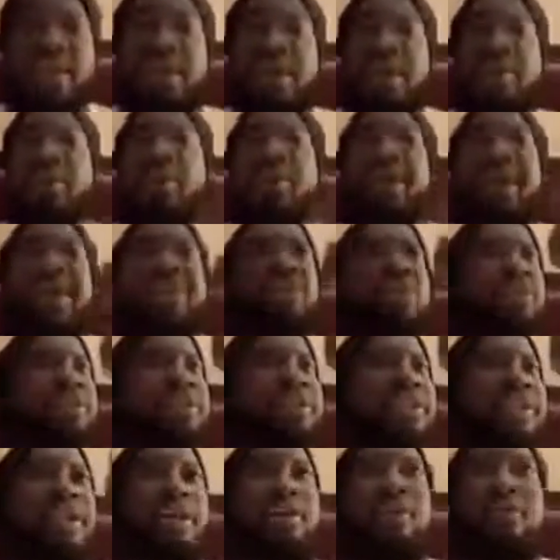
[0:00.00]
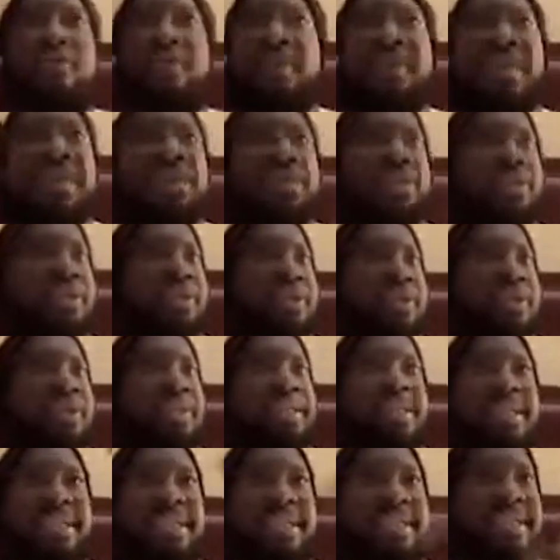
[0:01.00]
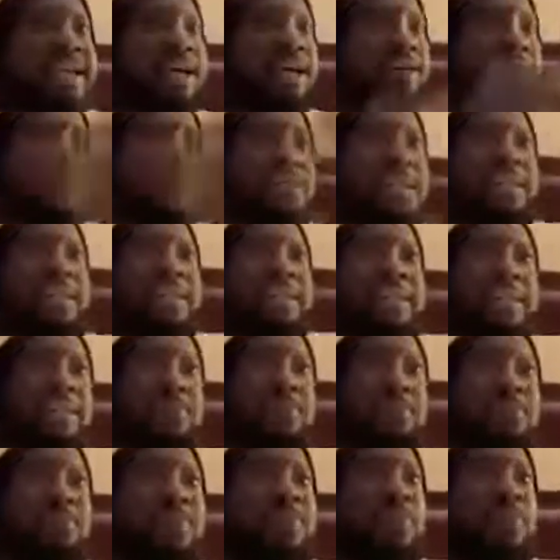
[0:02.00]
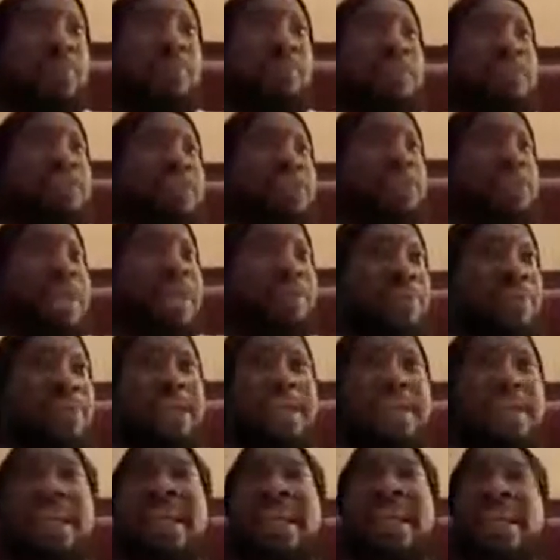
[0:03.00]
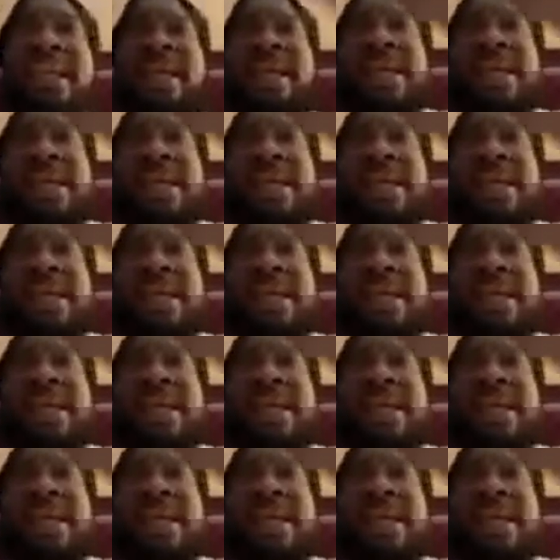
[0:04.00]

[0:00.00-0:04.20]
You cannot tell me that you didn't see how Shatter's people were shouting and